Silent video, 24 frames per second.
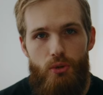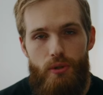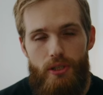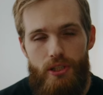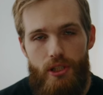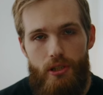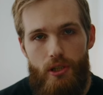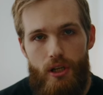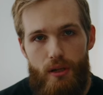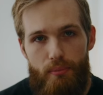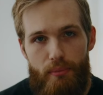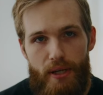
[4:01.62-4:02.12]
Quick
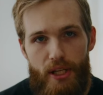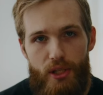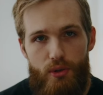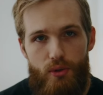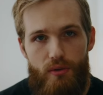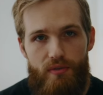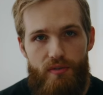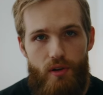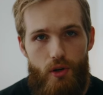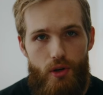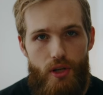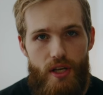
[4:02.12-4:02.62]
note on
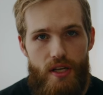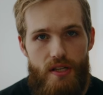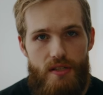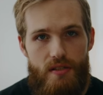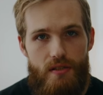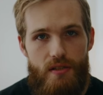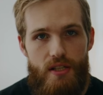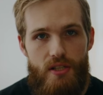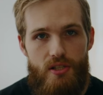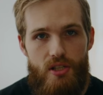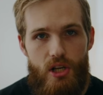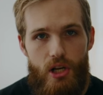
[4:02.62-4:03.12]
manual
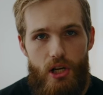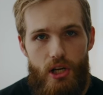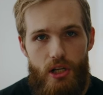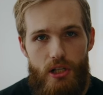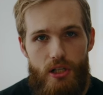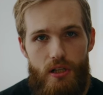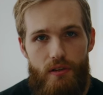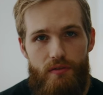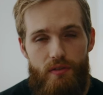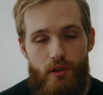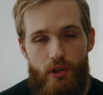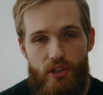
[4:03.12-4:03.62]
focus, these
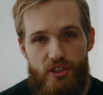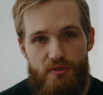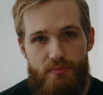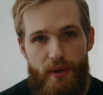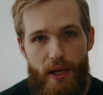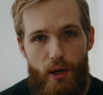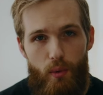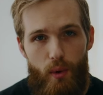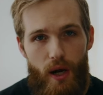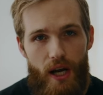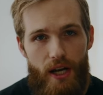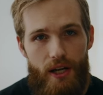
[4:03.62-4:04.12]
are focus
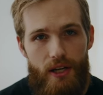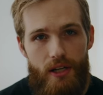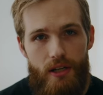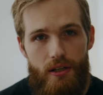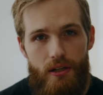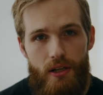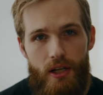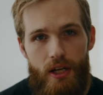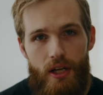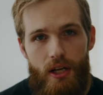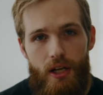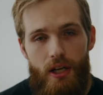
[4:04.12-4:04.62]
by
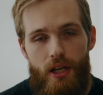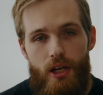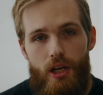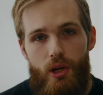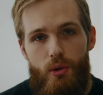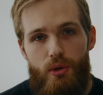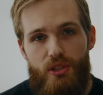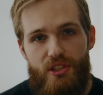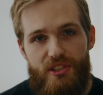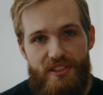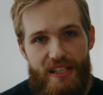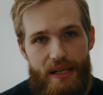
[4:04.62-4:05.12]
wire,
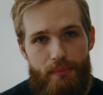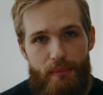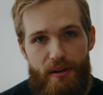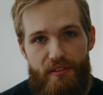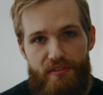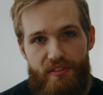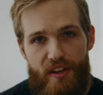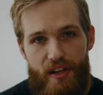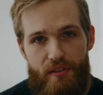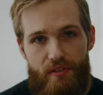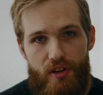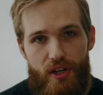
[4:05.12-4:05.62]
which is not my
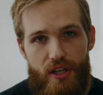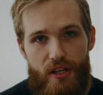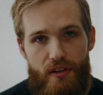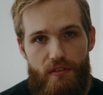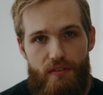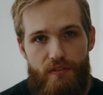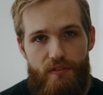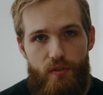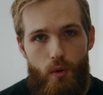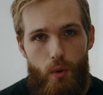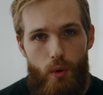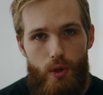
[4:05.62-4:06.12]
favorite
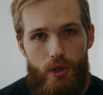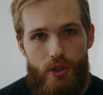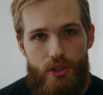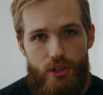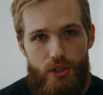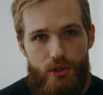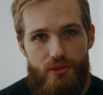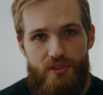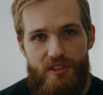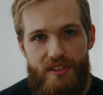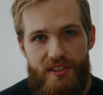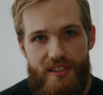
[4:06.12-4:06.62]
for
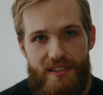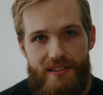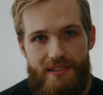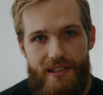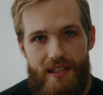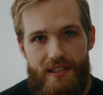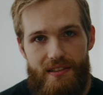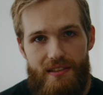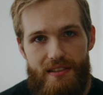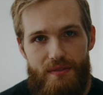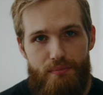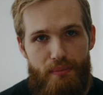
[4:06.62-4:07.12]
using these
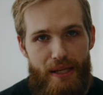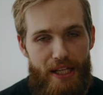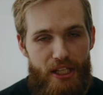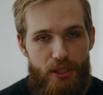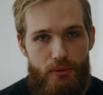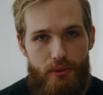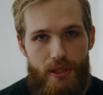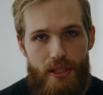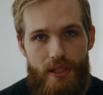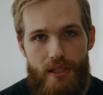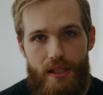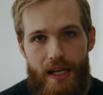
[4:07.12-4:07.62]
lenses
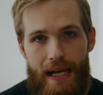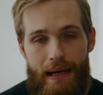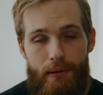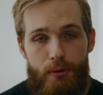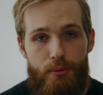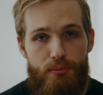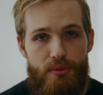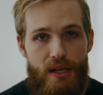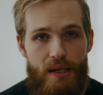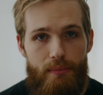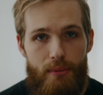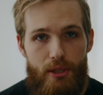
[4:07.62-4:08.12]
manually. I
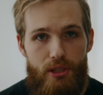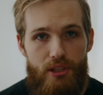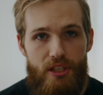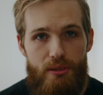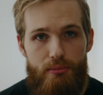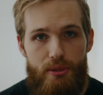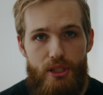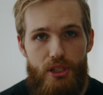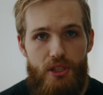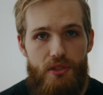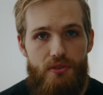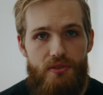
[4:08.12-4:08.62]
would
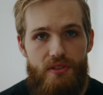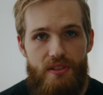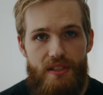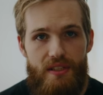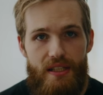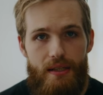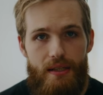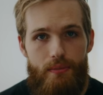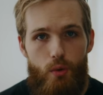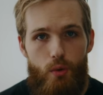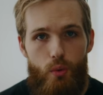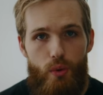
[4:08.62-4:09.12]
primarily be using
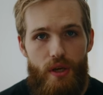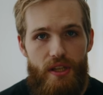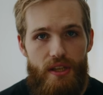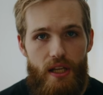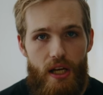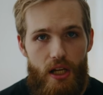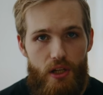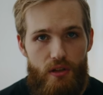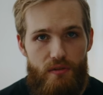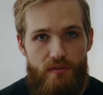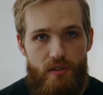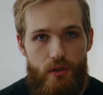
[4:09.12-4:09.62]
them with
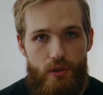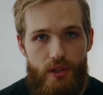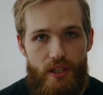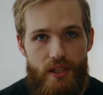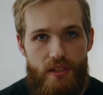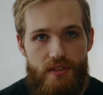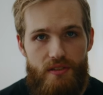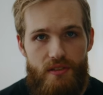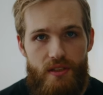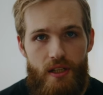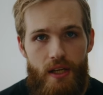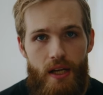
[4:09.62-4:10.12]

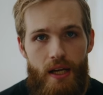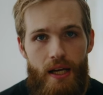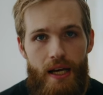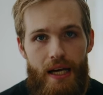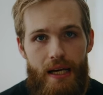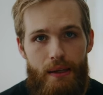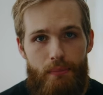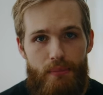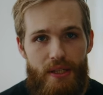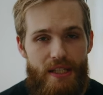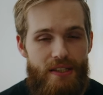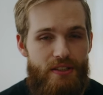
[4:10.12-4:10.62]
autofocus,
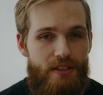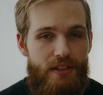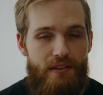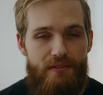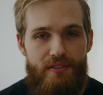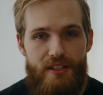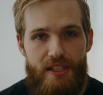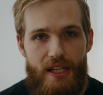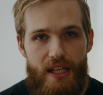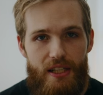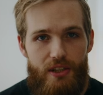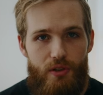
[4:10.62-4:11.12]
but
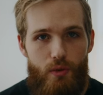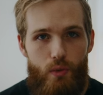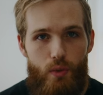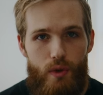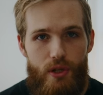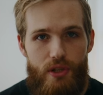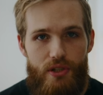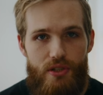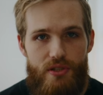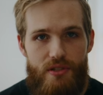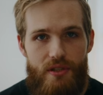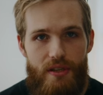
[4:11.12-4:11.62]
definitely not the
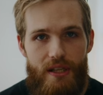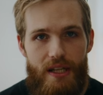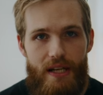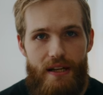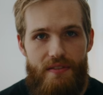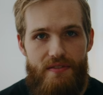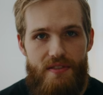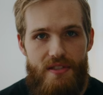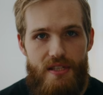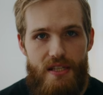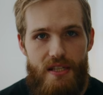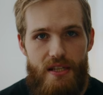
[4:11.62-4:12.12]
worst that
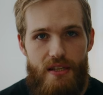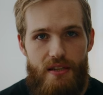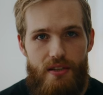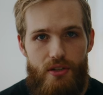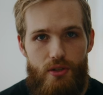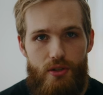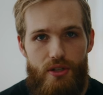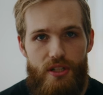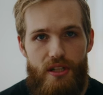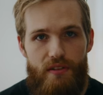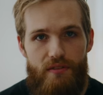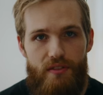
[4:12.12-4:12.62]
I've seen.
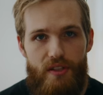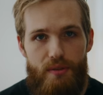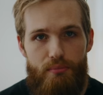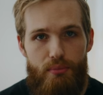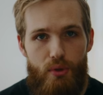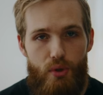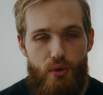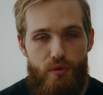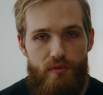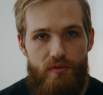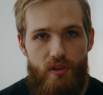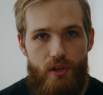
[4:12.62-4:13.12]
You can definitely
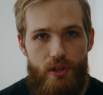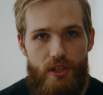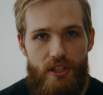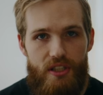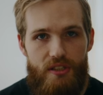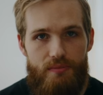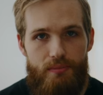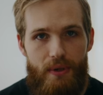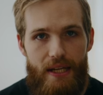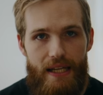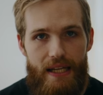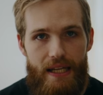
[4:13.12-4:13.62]
pull
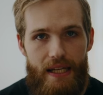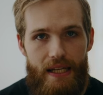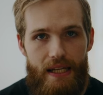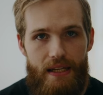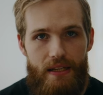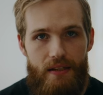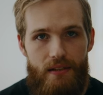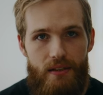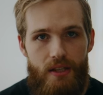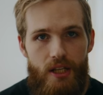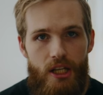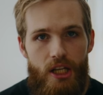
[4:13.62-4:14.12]
focus by
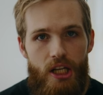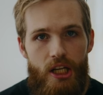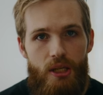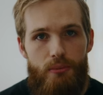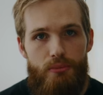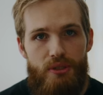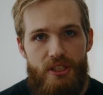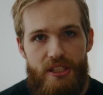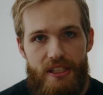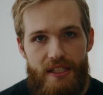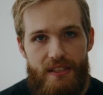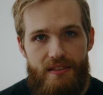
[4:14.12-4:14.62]
hand
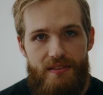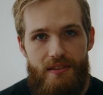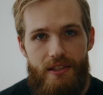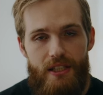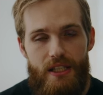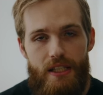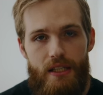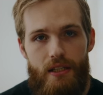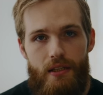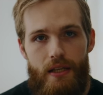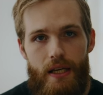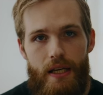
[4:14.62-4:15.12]
pretty
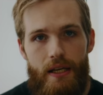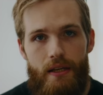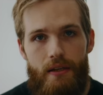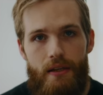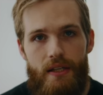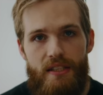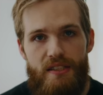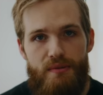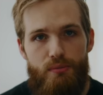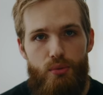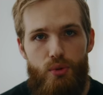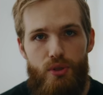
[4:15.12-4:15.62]
easily. And
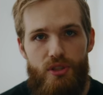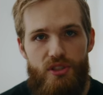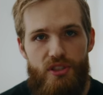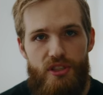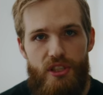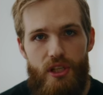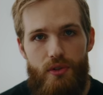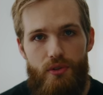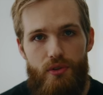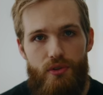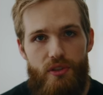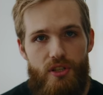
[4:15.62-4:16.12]
it's important to
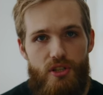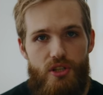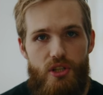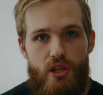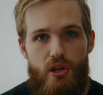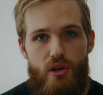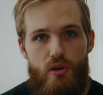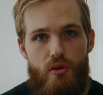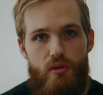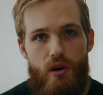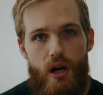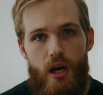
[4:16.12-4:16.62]
note there is
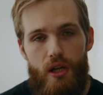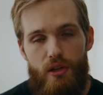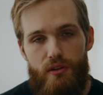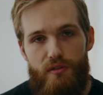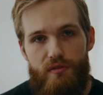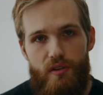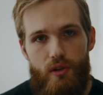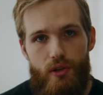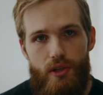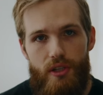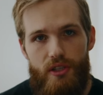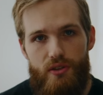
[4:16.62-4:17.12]
no
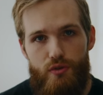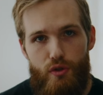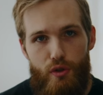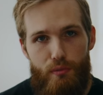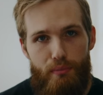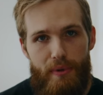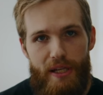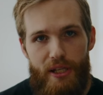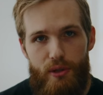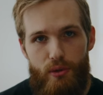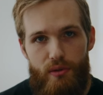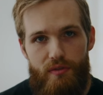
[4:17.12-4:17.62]
autofocus or
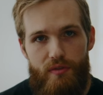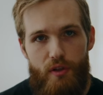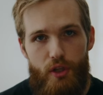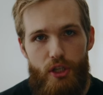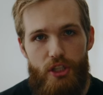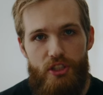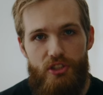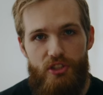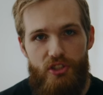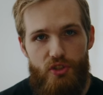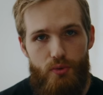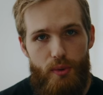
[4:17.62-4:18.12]
manual
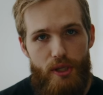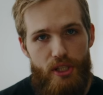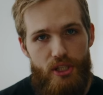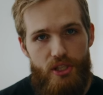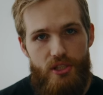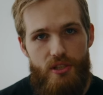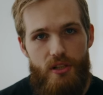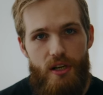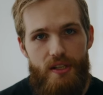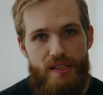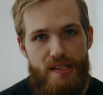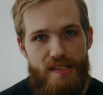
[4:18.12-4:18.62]
focus
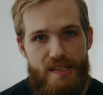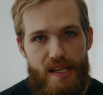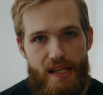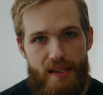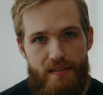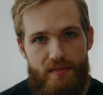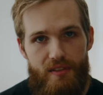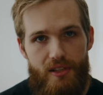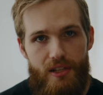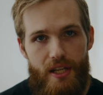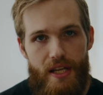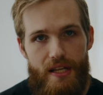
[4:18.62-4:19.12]
switch on the side
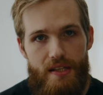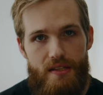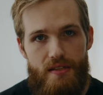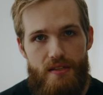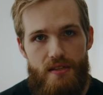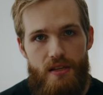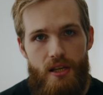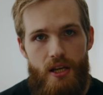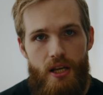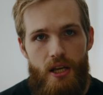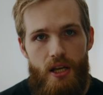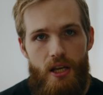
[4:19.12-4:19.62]
of the
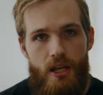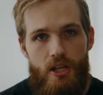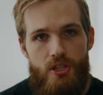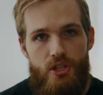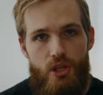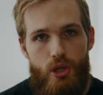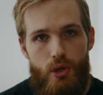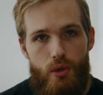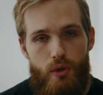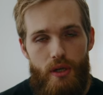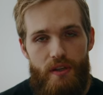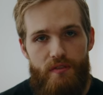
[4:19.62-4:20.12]
lens.
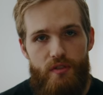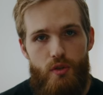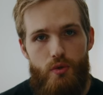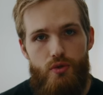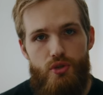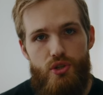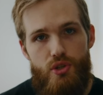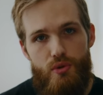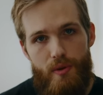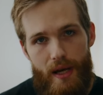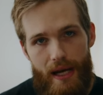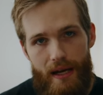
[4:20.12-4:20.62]
So if you
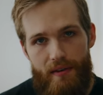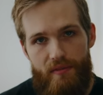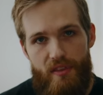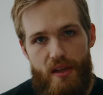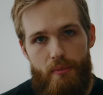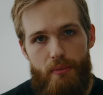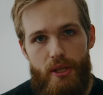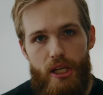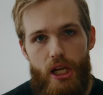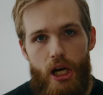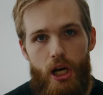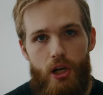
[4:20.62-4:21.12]
do have
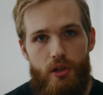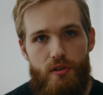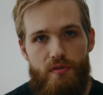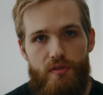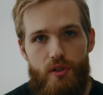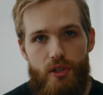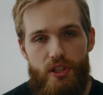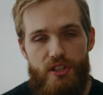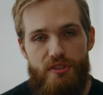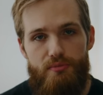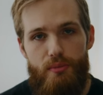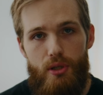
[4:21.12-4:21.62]
them in
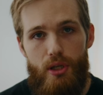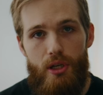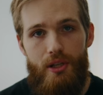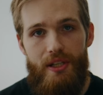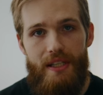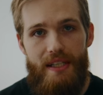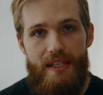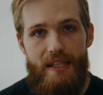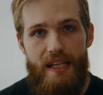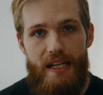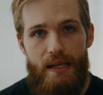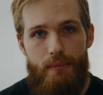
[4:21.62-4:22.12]
autofocus mode on
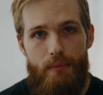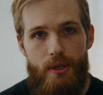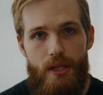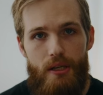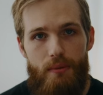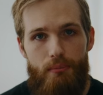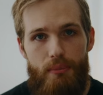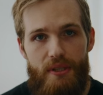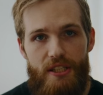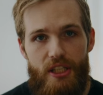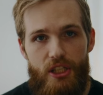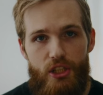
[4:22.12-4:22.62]
the
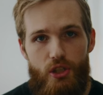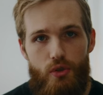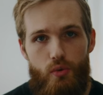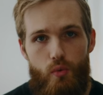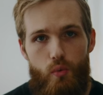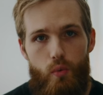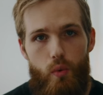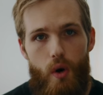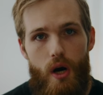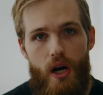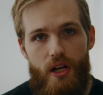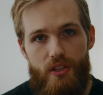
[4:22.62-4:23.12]
camera, but then you
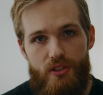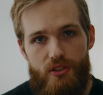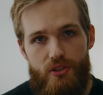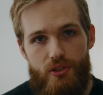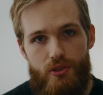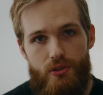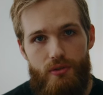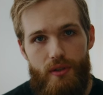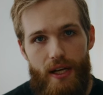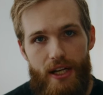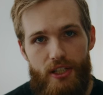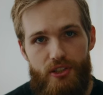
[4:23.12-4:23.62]
want
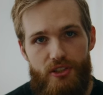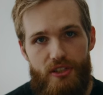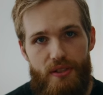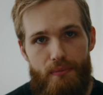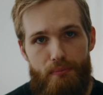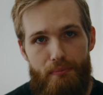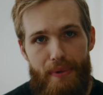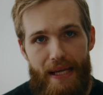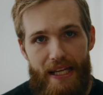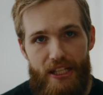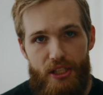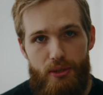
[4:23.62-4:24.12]
to actually
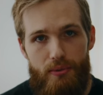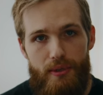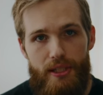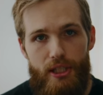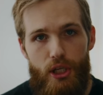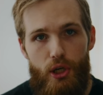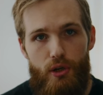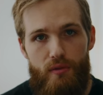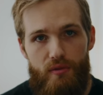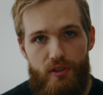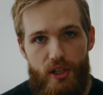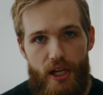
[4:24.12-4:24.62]
manually
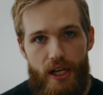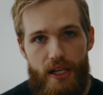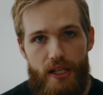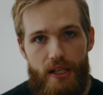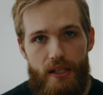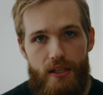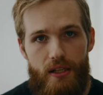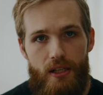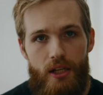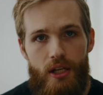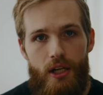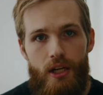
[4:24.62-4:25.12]
override
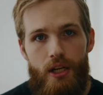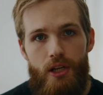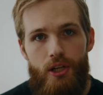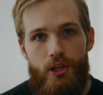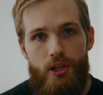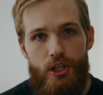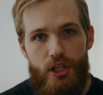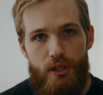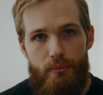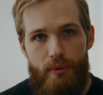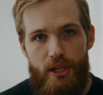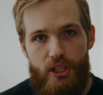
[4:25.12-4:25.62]
it,
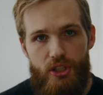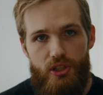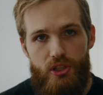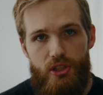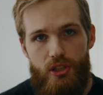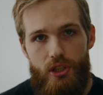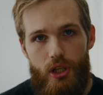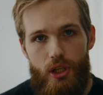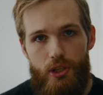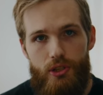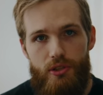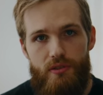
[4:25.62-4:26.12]
you're gonna make
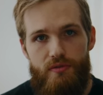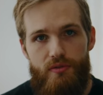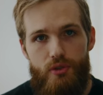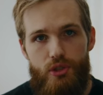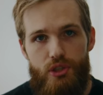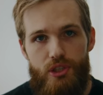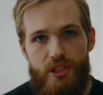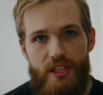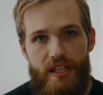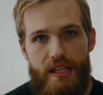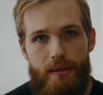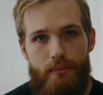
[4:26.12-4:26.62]
sure on your
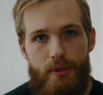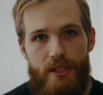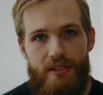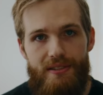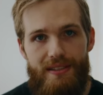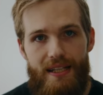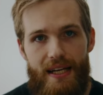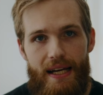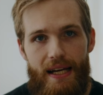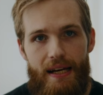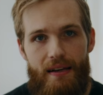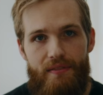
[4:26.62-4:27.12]
Fuji camera
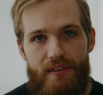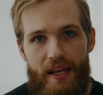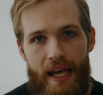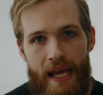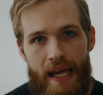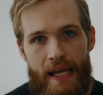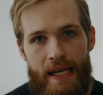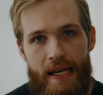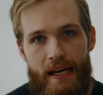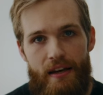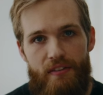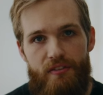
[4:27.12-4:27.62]
to have
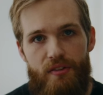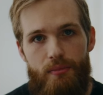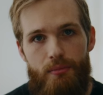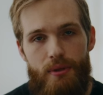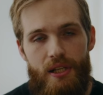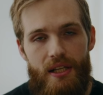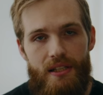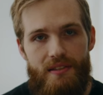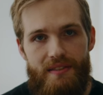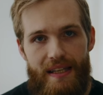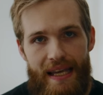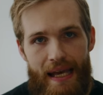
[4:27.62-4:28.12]
AF
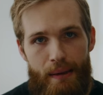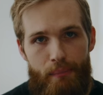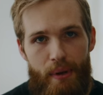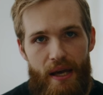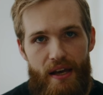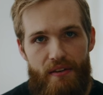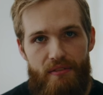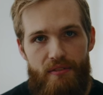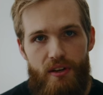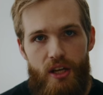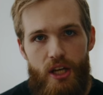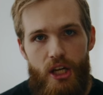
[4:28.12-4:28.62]
plus
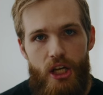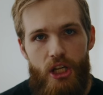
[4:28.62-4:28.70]
MF